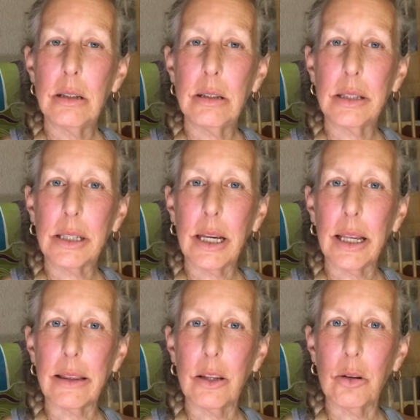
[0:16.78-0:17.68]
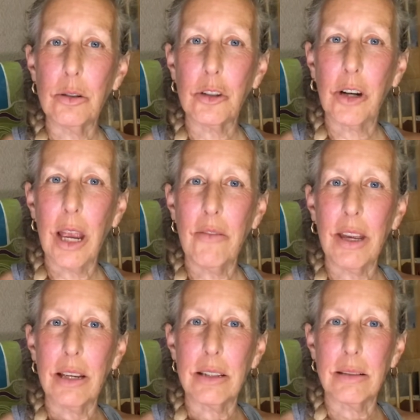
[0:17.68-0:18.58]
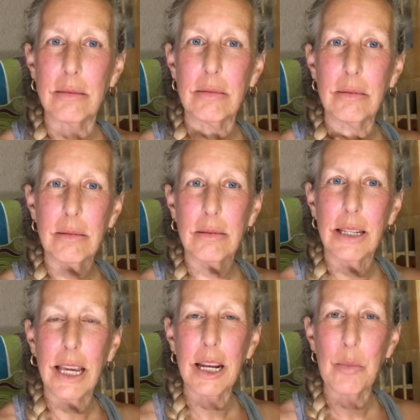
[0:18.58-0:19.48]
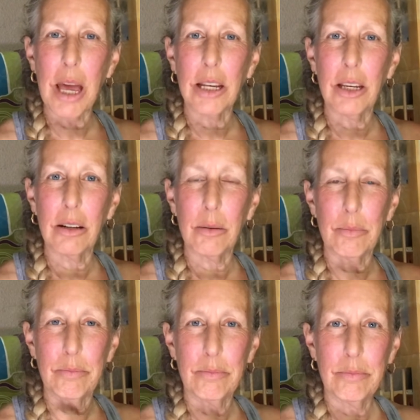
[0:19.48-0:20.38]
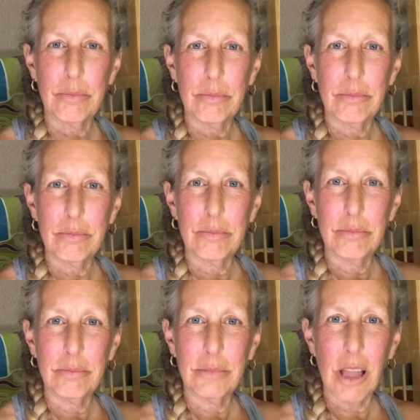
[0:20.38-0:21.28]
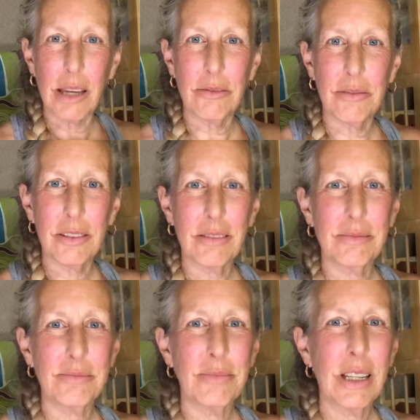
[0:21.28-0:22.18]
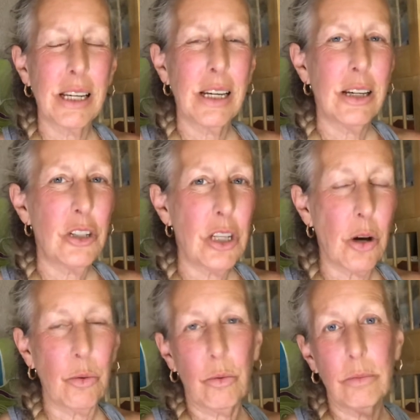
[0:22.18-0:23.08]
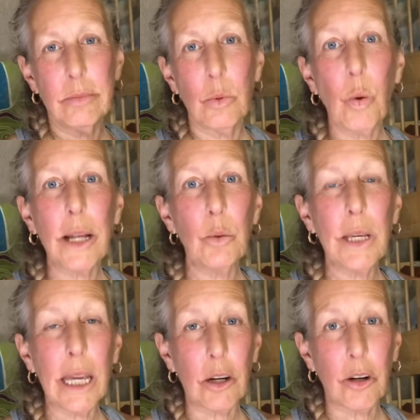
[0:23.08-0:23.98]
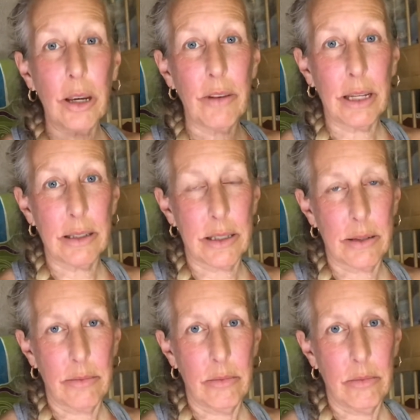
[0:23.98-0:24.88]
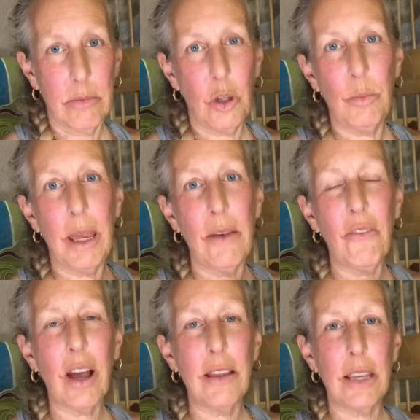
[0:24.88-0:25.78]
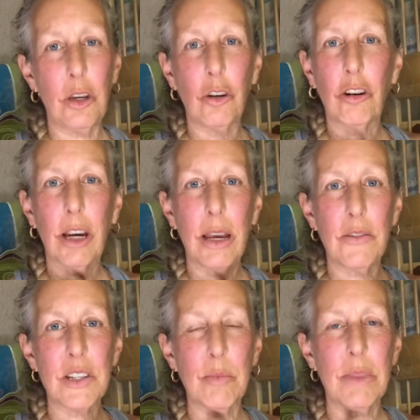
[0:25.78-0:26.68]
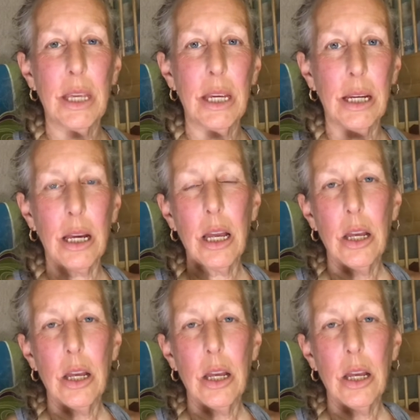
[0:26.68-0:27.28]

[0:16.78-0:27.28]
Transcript: to cut those cravings and get them out of your life. So, why do we get cravings? You may find that you crave something